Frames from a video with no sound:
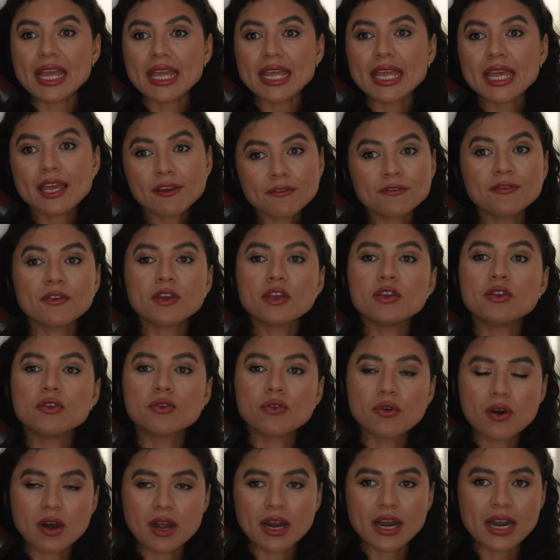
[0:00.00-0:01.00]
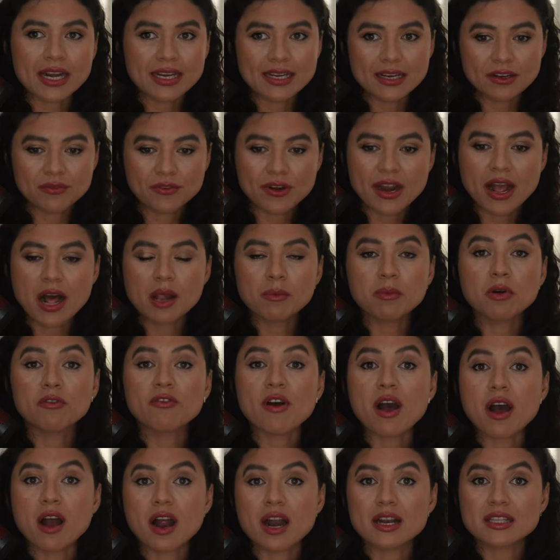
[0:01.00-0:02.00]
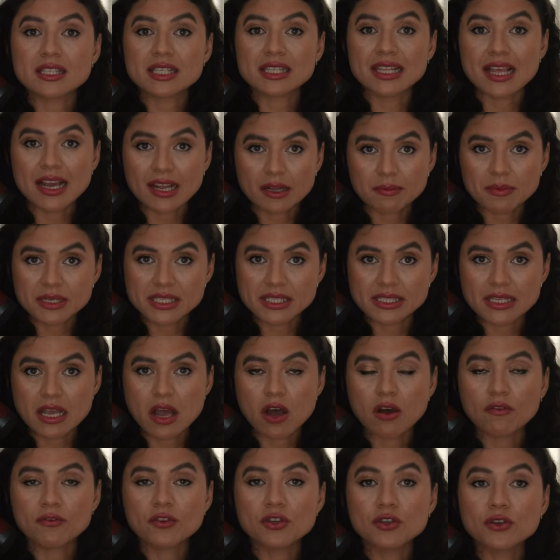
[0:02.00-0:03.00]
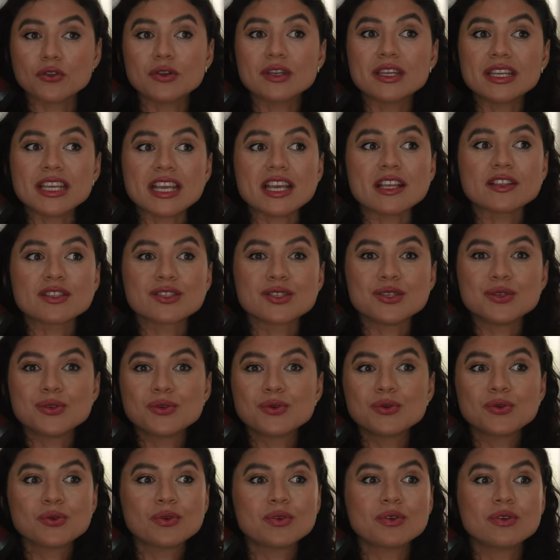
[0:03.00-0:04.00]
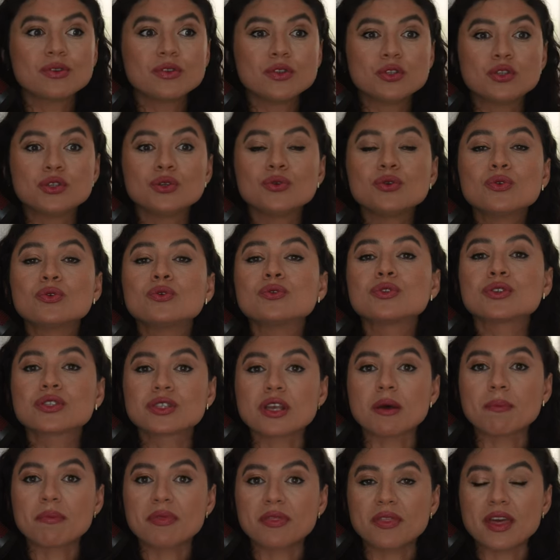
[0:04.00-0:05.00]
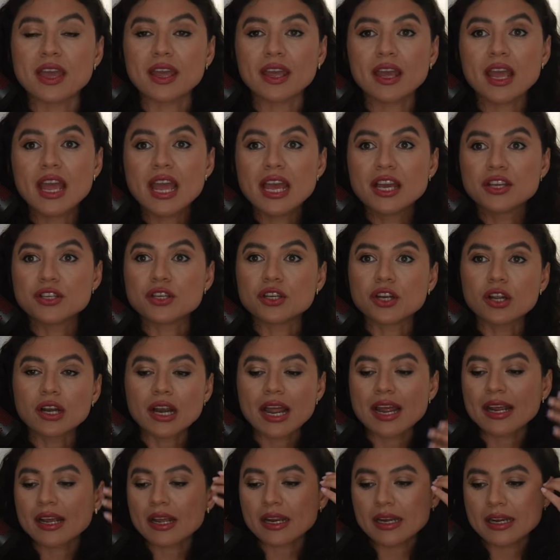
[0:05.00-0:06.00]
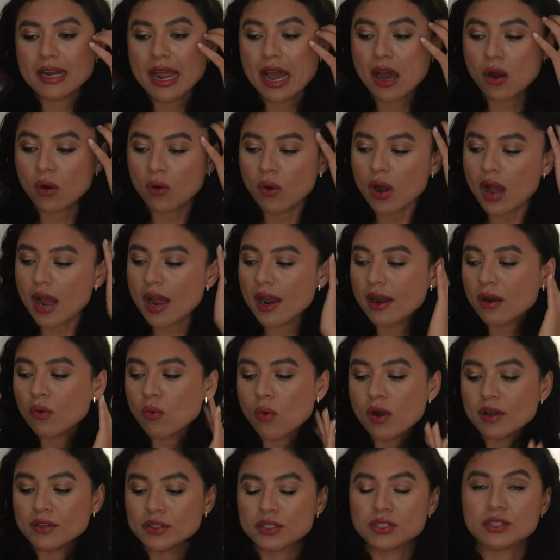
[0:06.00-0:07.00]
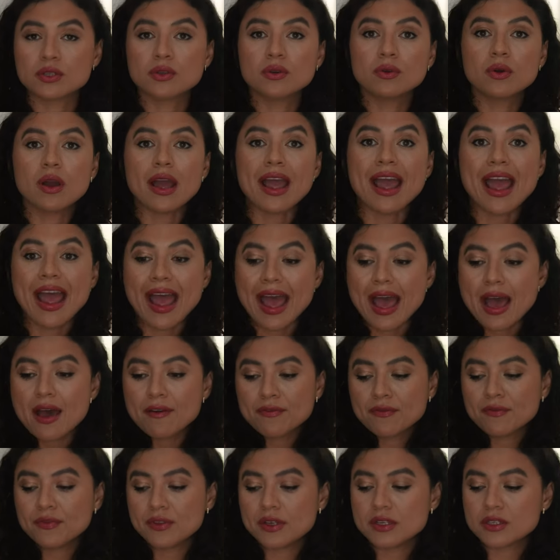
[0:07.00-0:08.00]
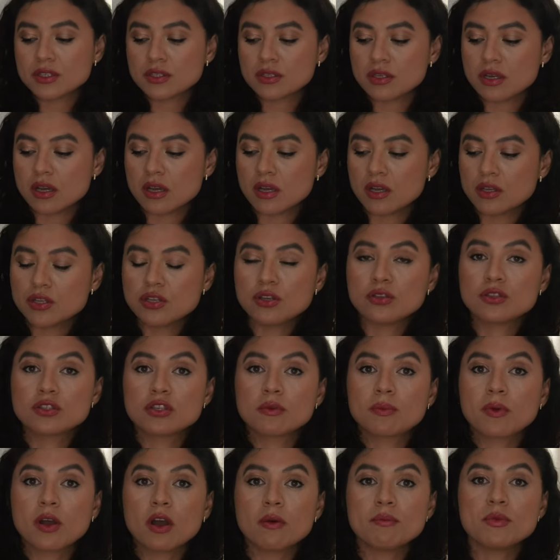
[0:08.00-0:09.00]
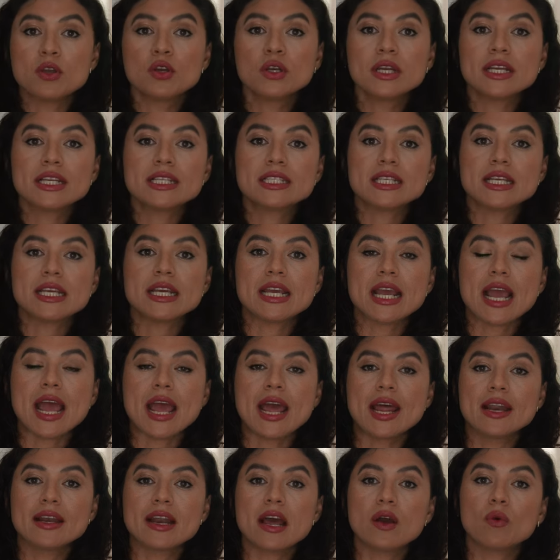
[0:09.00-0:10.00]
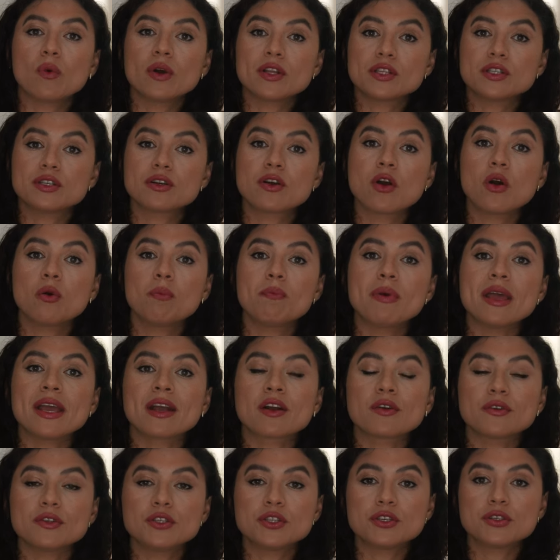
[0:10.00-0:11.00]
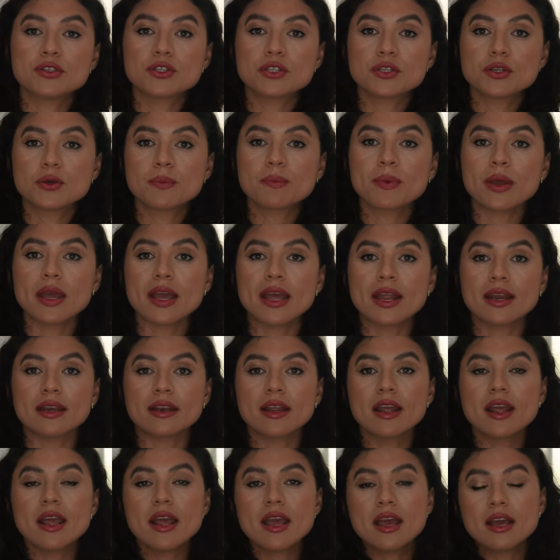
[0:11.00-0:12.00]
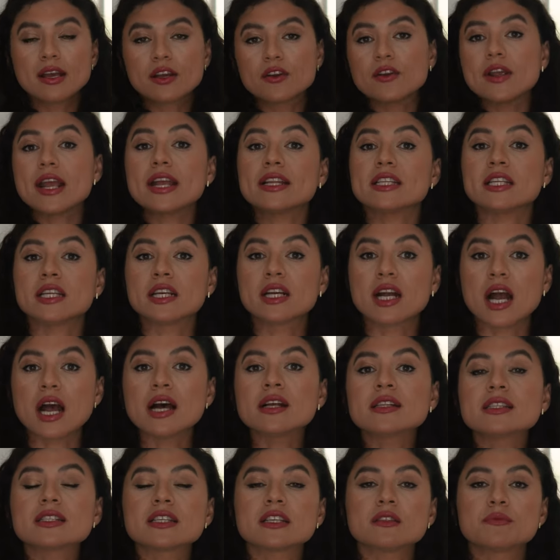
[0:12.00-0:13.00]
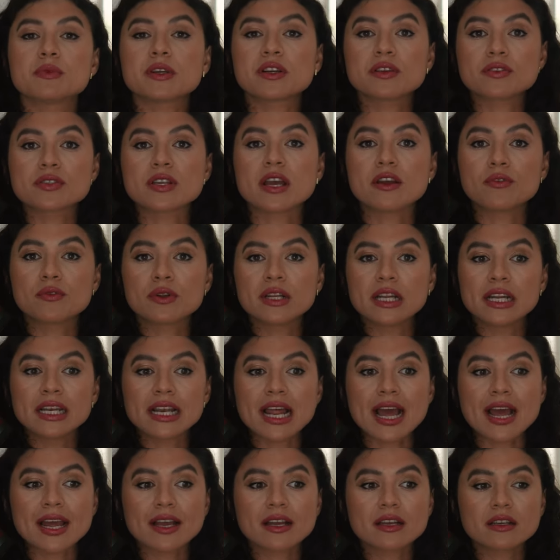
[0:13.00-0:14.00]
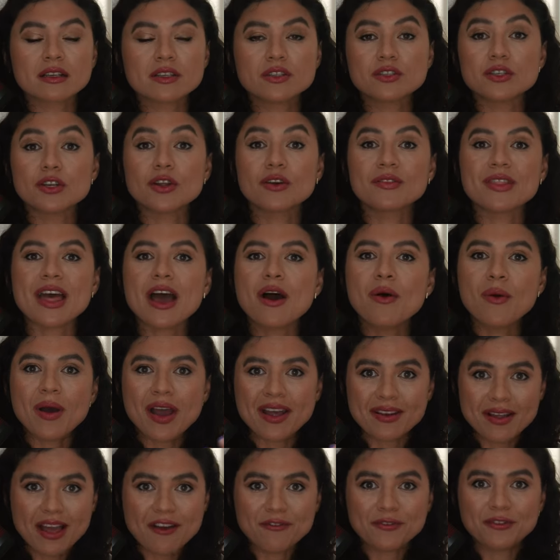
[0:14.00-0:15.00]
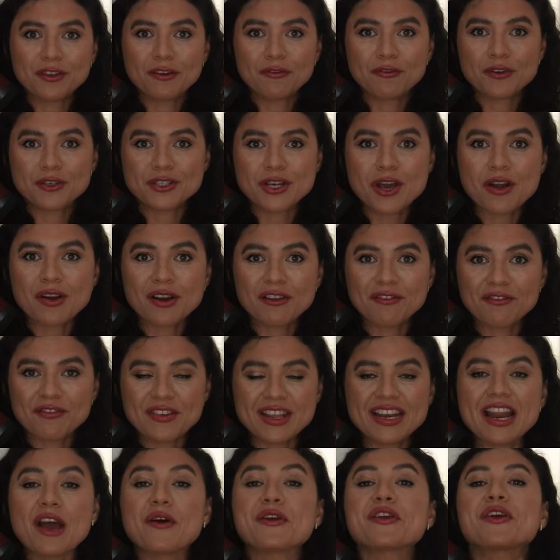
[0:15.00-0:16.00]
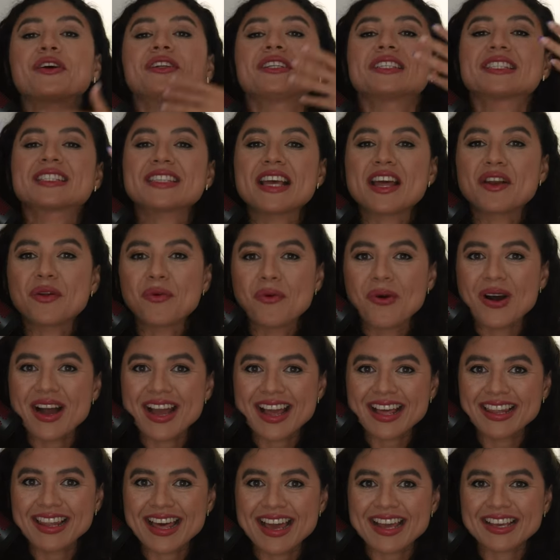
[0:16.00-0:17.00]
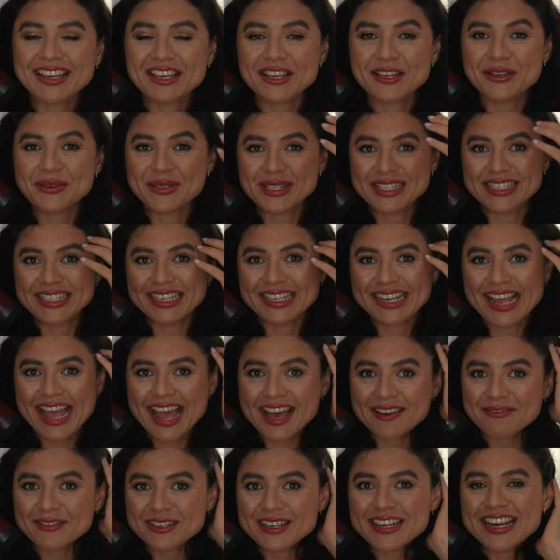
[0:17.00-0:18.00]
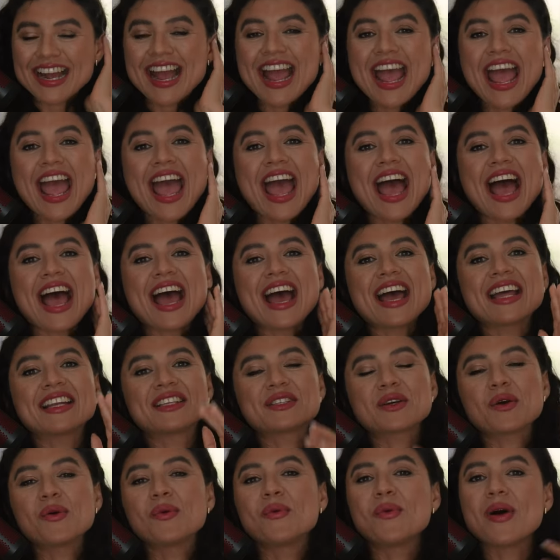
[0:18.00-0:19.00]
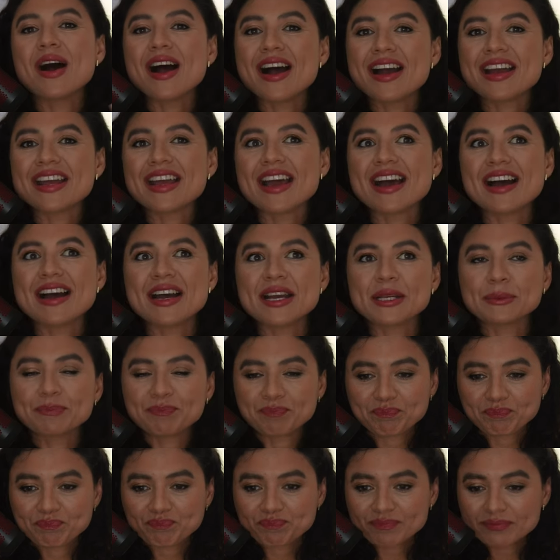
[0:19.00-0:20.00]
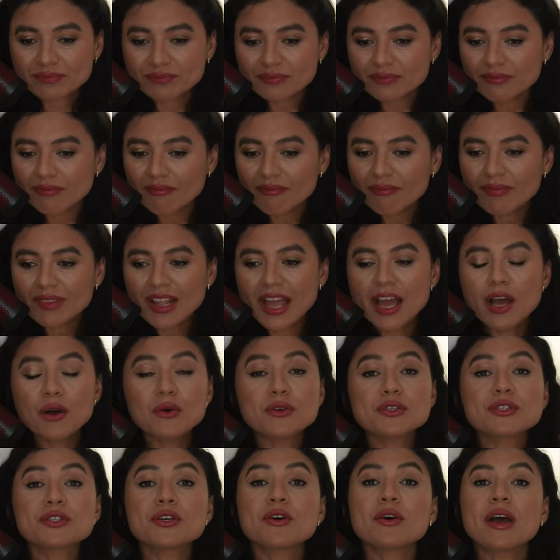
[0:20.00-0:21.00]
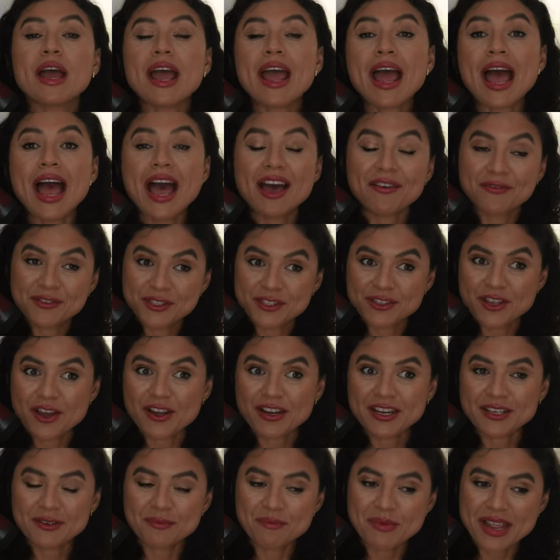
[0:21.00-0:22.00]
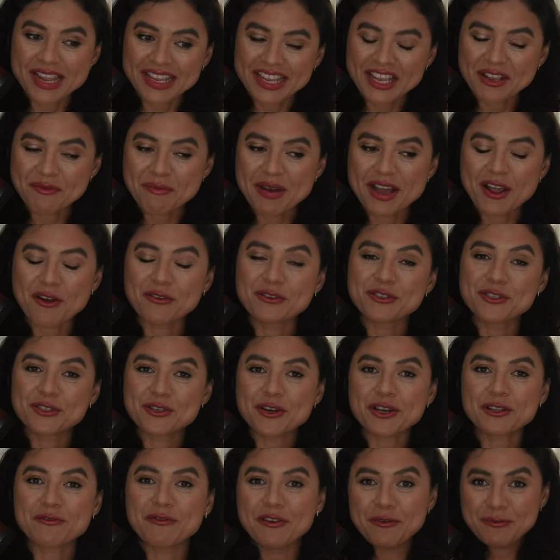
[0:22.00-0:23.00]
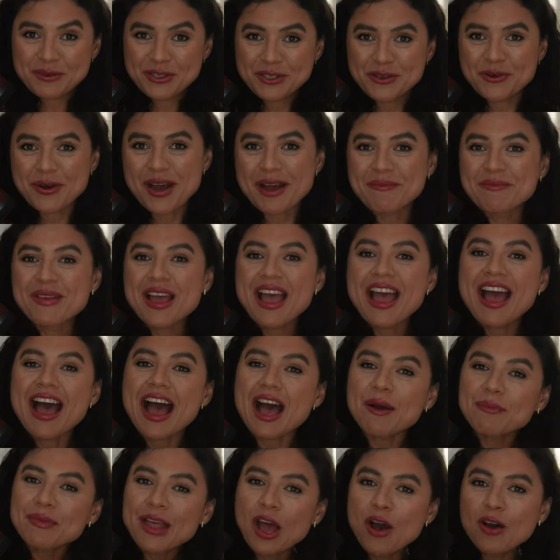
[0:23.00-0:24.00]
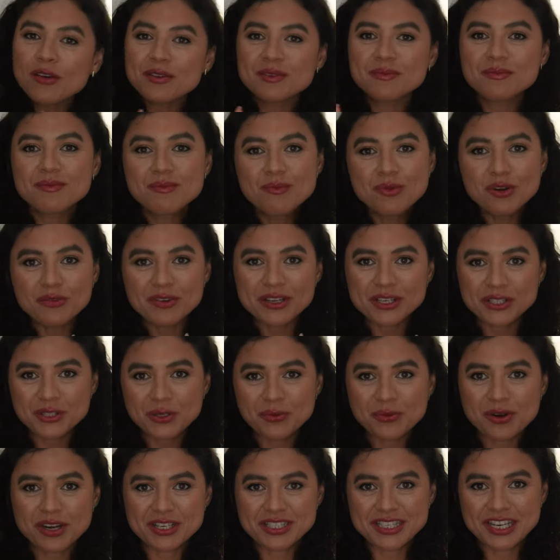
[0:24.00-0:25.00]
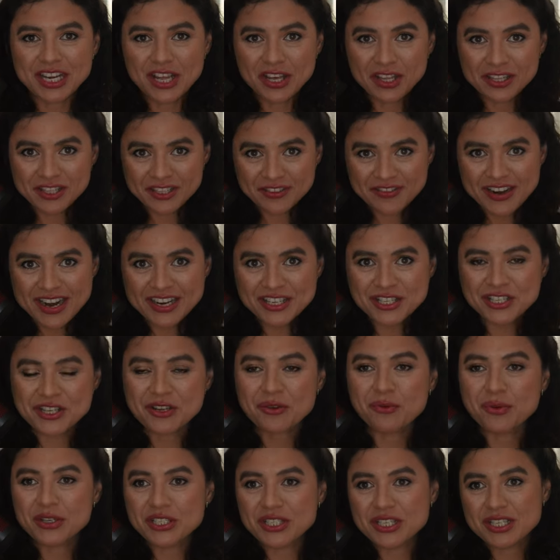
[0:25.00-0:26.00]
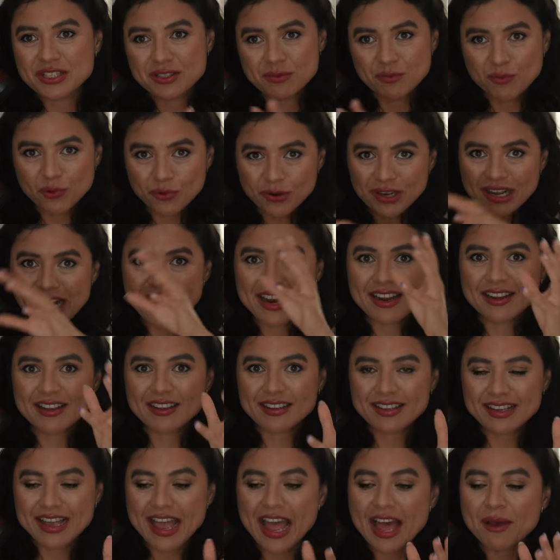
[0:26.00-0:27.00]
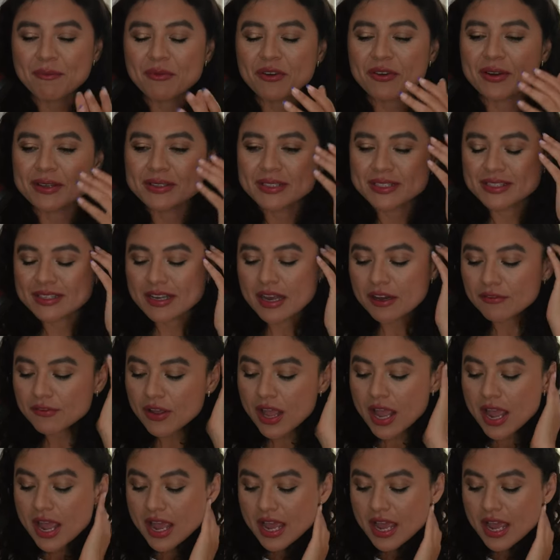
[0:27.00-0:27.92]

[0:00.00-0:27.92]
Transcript: If you are in the realm of art like myself, you need to do something, you know, like now I want to have this YouTube community and I want to go big on YouTube and creating content because I really like, you know, now after photography, now you understand why I like using the camera and why I also have started making my own short films, so I'm now moving towards another direction, which is more like camera and stuff,